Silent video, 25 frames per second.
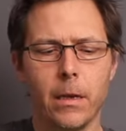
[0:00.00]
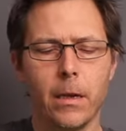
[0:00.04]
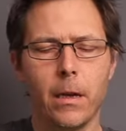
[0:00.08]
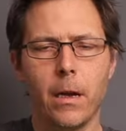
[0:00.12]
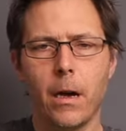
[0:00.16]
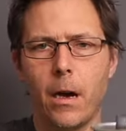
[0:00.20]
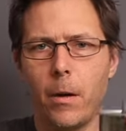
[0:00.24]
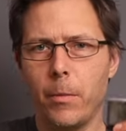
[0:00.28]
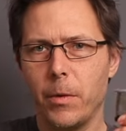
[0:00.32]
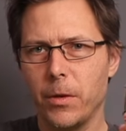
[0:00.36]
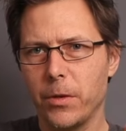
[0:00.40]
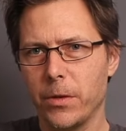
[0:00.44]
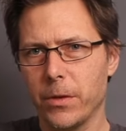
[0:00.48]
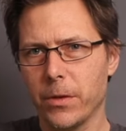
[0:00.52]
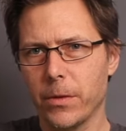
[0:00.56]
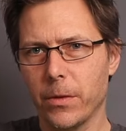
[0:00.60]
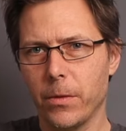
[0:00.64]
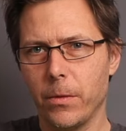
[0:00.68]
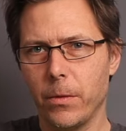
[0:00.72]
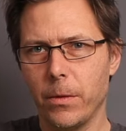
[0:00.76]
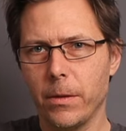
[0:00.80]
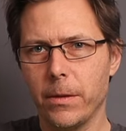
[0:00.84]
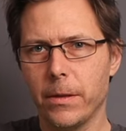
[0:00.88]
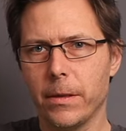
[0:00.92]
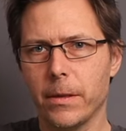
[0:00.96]
how much this
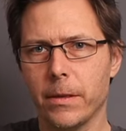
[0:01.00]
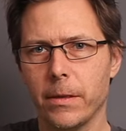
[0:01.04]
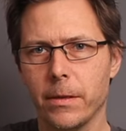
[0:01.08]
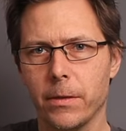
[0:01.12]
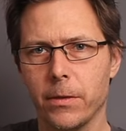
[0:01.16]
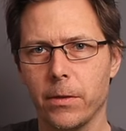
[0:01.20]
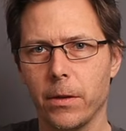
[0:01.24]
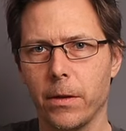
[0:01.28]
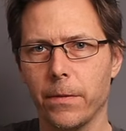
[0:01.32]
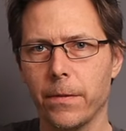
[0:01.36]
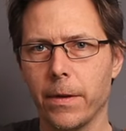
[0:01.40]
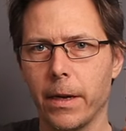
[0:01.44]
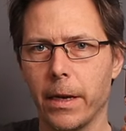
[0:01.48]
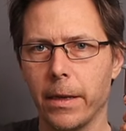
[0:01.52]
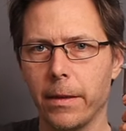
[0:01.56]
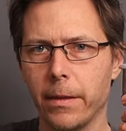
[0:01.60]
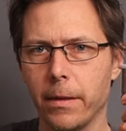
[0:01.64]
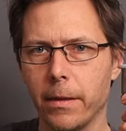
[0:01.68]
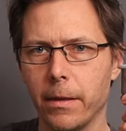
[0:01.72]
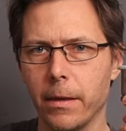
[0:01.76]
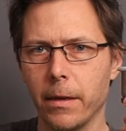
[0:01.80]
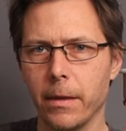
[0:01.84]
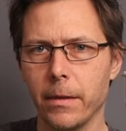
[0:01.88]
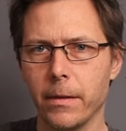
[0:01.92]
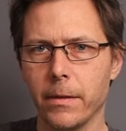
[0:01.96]
holds. So I've
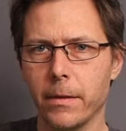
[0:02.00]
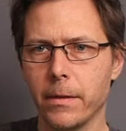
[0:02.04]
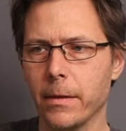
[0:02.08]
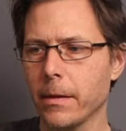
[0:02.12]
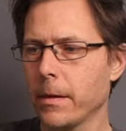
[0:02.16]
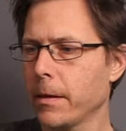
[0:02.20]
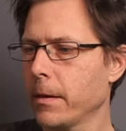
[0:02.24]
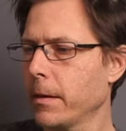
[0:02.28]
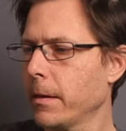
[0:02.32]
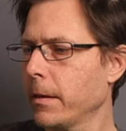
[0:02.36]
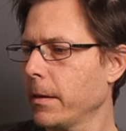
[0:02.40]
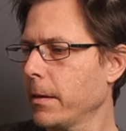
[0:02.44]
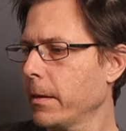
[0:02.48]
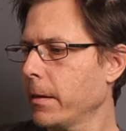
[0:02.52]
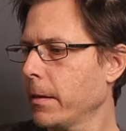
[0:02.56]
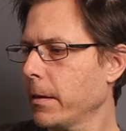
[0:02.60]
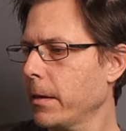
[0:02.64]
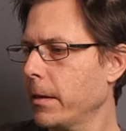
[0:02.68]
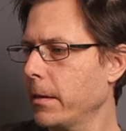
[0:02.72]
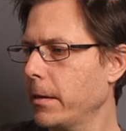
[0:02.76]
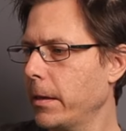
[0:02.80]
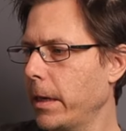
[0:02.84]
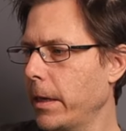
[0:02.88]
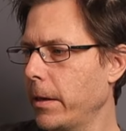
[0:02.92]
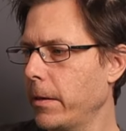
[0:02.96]
got this
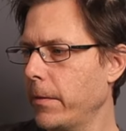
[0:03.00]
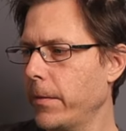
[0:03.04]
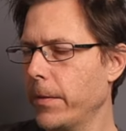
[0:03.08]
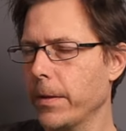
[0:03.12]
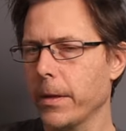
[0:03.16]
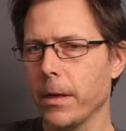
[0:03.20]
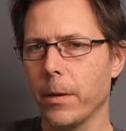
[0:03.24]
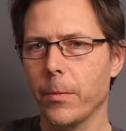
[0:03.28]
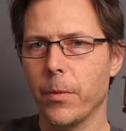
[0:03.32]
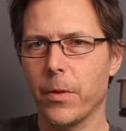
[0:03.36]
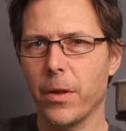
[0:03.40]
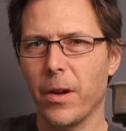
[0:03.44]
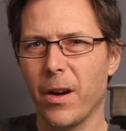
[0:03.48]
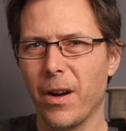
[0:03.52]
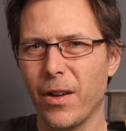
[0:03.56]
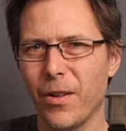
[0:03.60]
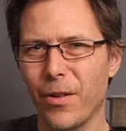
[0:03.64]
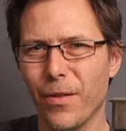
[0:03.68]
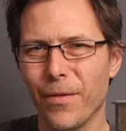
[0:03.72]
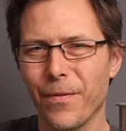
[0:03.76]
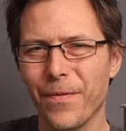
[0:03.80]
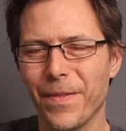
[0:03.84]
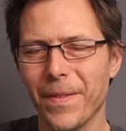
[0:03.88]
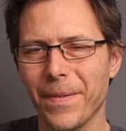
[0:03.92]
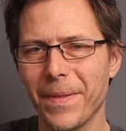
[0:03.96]
container filled up with
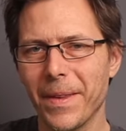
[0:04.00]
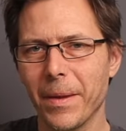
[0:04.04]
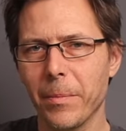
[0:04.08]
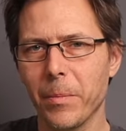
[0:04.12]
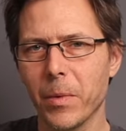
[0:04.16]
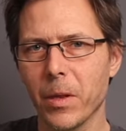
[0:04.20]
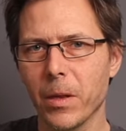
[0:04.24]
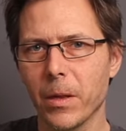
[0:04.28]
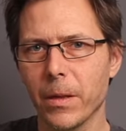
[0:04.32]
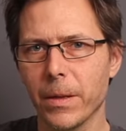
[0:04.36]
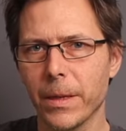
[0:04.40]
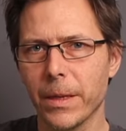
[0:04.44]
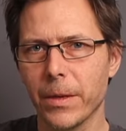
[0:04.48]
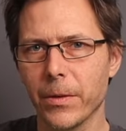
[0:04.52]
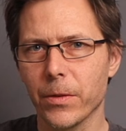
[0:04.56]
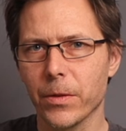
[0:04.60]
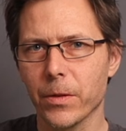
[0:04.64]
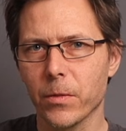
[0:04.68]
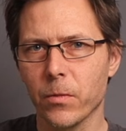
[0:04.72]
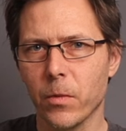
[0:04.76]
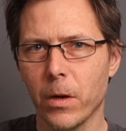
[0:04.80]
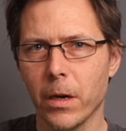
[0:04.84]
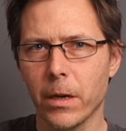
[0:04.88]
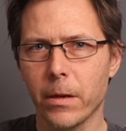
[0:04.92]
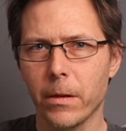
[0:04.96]
150 milliliters
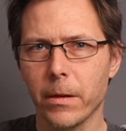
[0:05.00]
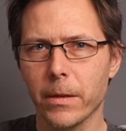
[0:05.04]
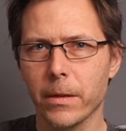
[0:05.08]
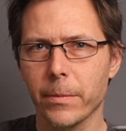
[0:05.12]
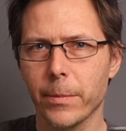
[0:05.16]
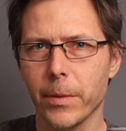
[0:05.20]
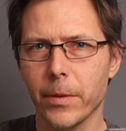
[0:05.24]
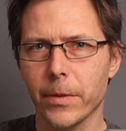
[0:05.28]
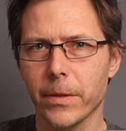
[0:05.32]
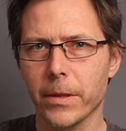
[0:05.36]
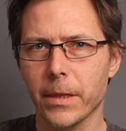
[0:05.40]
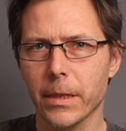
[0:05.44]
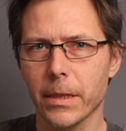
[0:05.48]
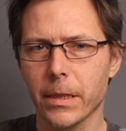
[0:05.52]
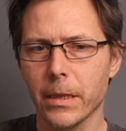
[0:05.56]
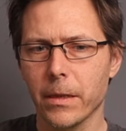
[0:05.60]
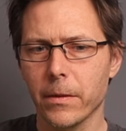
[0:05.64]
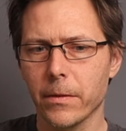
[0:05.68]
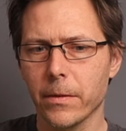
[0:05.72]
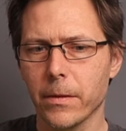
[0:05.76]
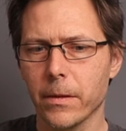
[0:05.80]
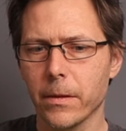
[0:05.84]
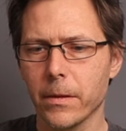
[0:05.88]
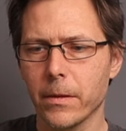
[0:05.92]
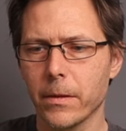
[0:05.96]
of water. It's about six
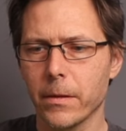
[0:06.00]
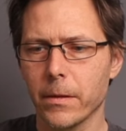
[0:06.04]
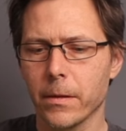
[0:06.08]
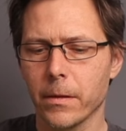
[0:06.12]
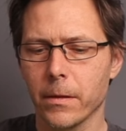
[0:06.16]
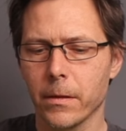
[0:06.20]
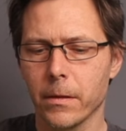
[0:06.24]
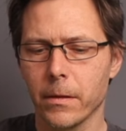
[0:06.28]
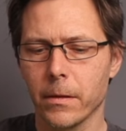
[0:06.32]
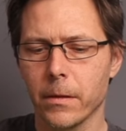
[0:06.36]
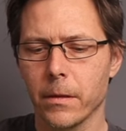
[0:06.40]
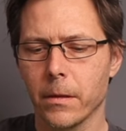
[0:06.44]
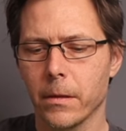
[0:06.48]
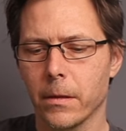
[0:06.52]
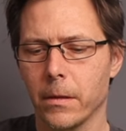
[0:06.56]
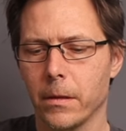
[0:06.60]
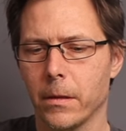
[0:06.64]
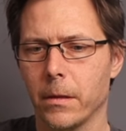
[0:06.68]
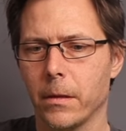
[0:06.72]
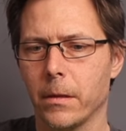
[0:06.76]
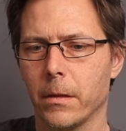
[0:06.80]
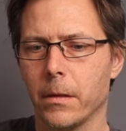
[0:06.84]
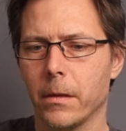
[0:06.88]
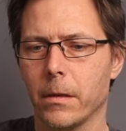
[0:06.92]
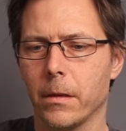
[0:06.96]
ounces.
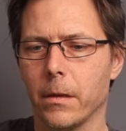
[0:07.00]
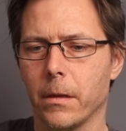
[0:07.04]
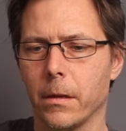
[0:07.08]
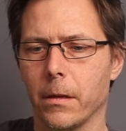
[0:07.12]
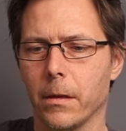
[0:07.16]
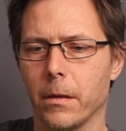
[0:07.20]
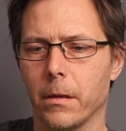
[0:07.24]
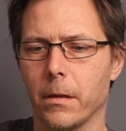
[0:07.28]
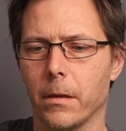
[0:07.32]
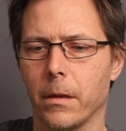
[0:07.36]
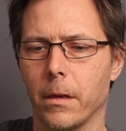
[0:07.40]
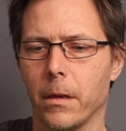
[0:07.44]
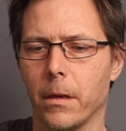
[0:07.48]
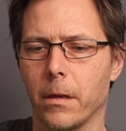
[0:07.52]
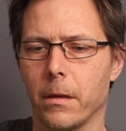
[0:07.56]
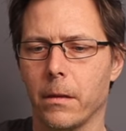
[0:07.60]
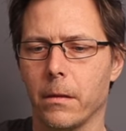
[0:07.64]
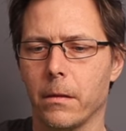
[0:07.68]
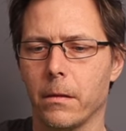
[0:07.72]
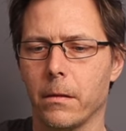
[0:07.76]
And uh,